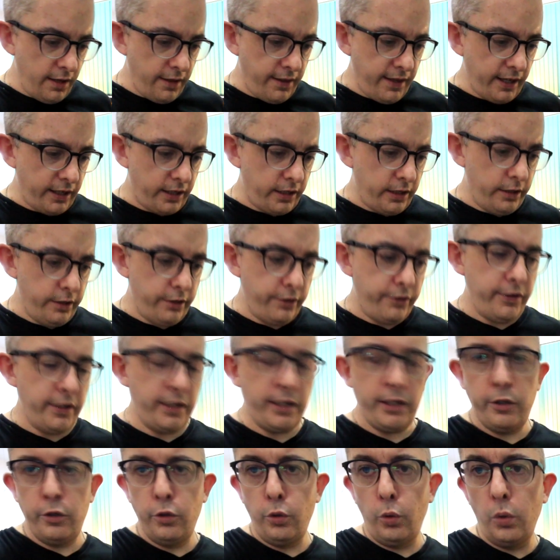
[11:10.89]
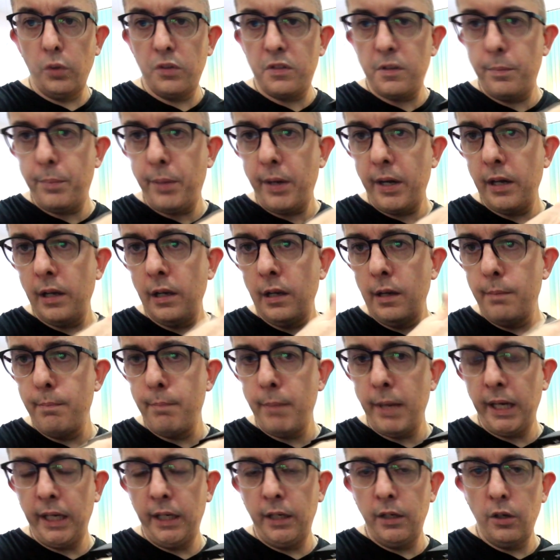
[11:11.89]
that kind of thing, and autopilot
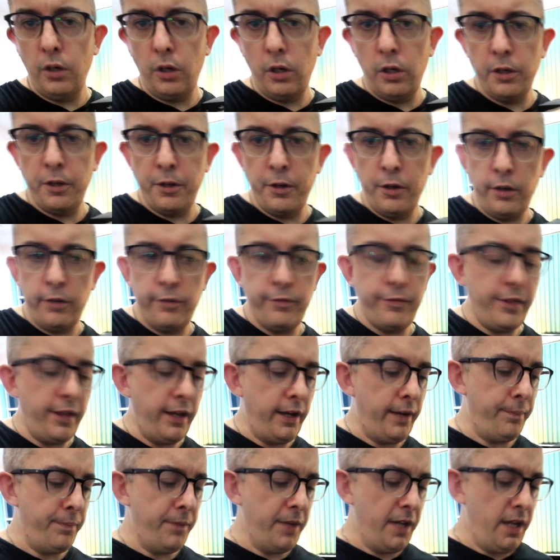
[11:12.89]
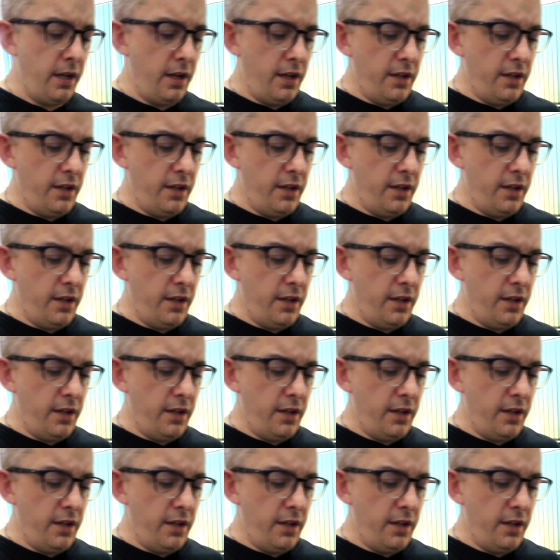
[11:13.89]
main on and off there.